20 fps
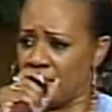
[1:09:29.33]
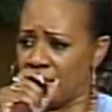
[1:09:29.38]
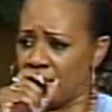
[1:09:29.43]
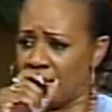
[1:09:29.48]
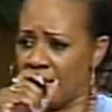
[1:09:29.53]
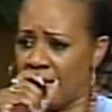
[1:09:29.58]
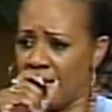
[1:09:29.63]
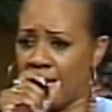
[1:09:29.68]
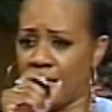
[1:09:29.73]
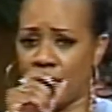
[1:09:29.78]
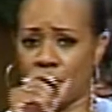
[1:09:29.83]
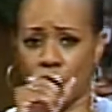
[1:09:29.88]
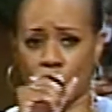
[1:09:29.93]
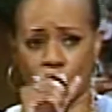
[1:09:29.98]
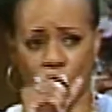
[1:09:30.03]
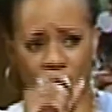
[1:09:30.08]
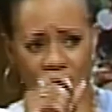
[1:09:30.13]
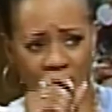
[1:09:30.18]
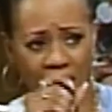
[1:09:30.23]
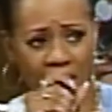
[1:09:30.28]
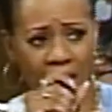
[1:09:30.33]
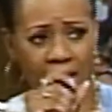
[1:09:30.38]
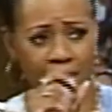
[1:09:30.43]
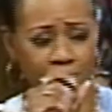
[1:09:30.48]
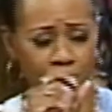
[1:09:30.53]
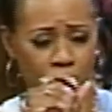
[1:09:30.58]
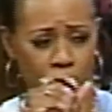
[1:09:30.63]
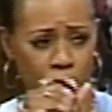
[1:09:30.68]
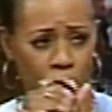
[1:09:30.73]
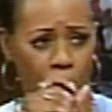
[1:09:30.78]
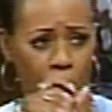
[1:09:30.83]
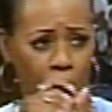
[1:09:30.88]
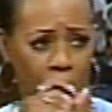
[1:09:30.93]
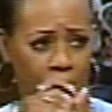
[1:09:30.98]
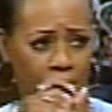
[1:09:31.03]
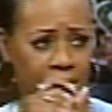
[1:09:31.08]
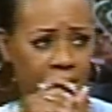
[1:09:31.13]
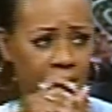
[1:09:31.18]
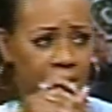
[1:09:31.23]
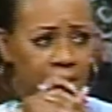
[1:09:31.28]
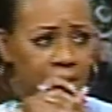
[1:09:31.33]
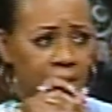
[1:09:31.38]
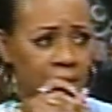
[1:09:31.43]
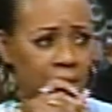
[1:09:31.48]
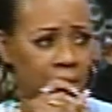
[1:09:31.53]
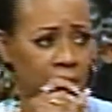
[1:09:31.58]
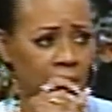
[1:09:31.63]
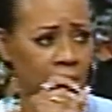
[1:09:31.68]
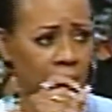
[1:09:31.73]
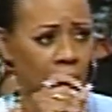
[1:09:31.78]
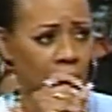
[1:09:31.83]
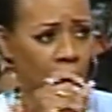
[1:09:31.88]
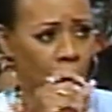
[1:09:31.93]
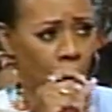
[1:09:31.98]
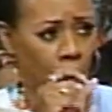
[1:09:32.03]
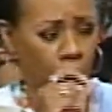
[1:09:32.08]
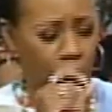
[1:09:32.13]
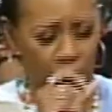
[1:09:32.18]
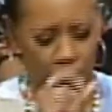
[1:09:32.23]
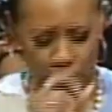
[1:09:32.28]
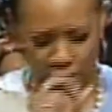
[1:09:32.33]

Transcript: And in those times, Lord, when we're